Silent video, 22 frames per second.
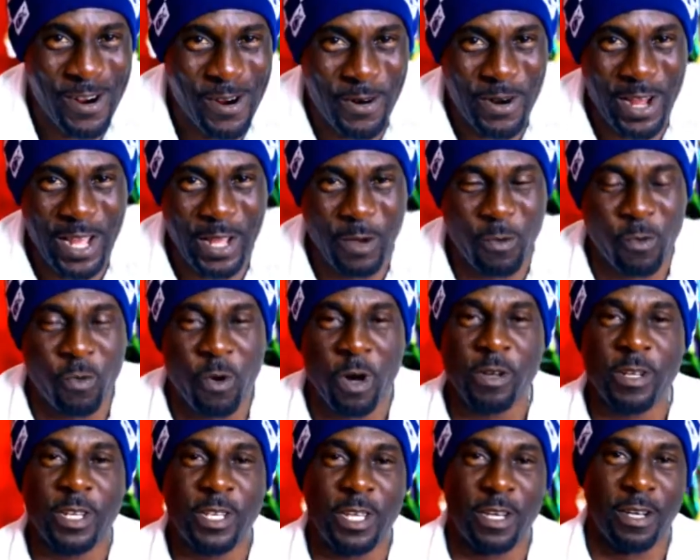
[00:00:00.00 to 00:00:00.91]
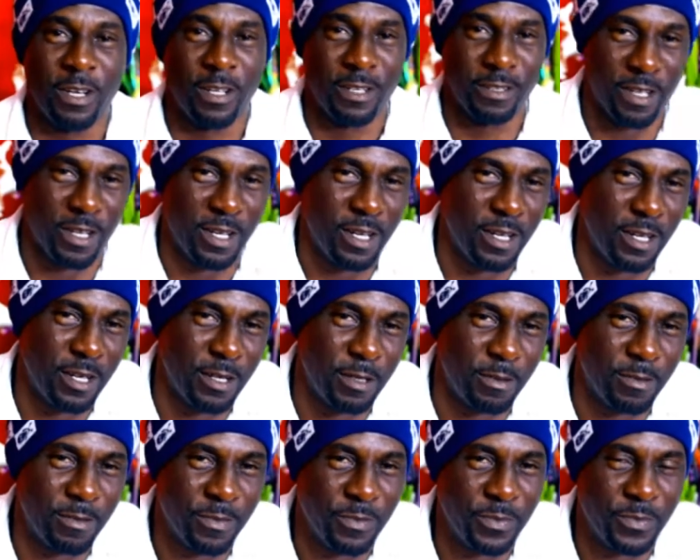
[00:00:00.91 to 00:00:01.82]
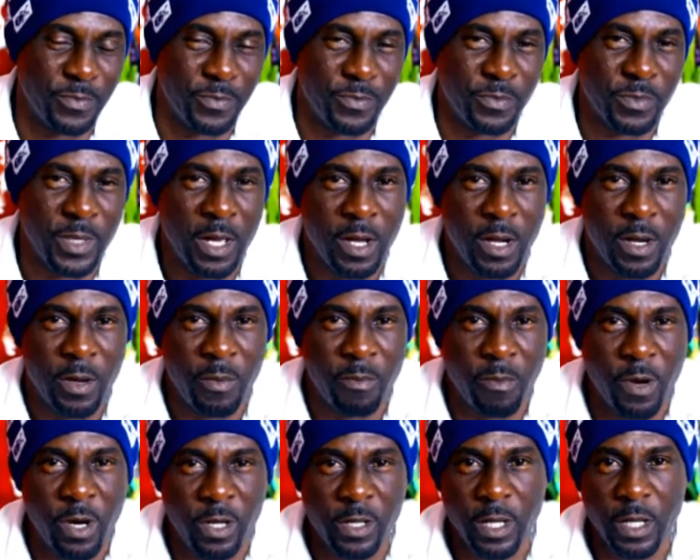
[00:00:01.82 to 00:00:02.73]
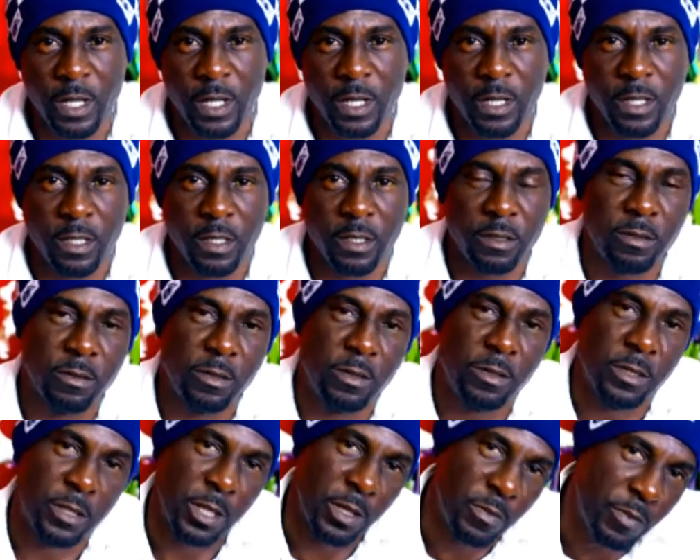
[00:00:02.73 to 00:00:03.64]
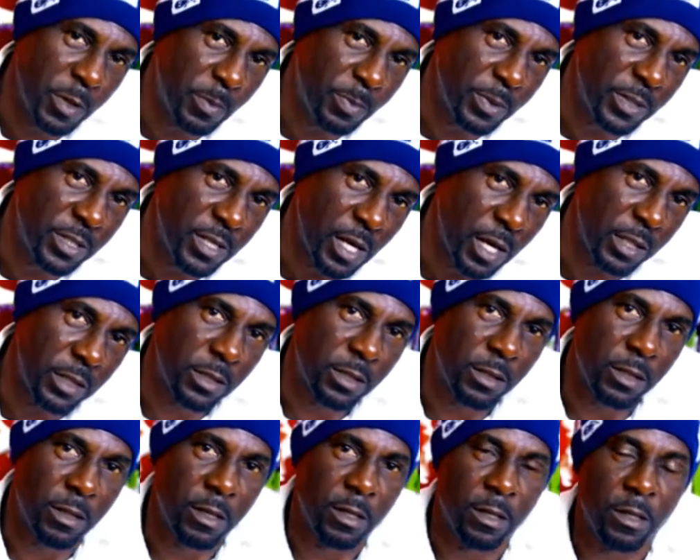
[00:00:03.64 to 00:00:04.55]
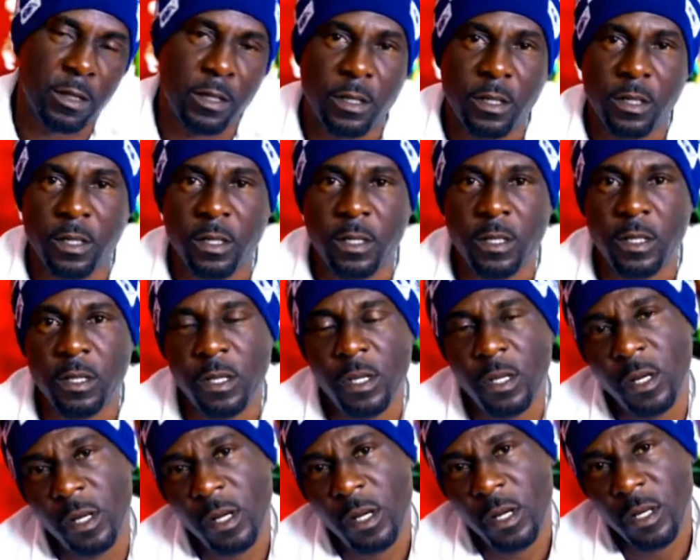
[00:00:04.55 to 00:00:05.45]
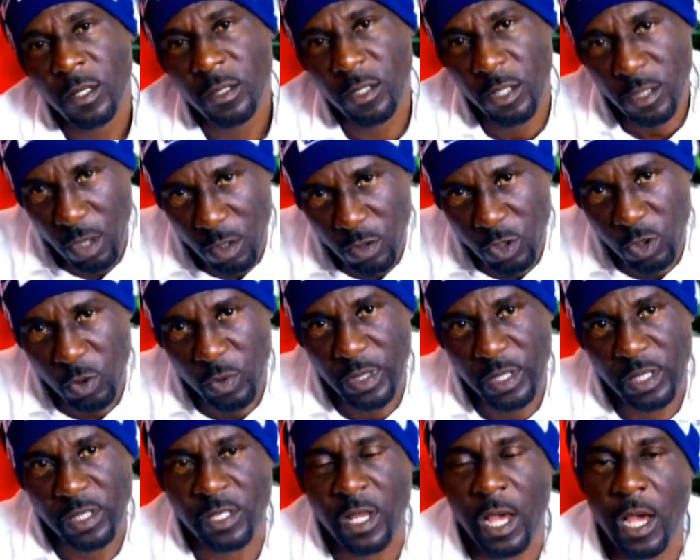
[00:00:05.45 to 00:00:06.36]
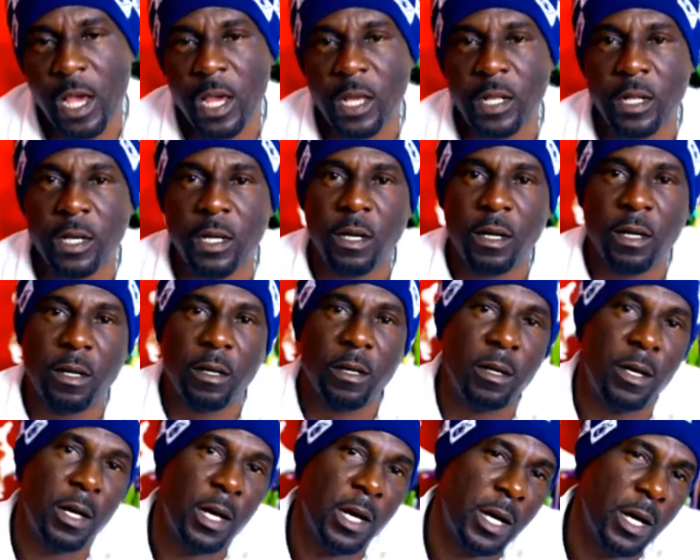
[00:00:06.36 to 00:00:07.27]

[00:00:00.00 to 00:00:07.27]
All right, Worry Girl, model, TV presenter. She's also a designer.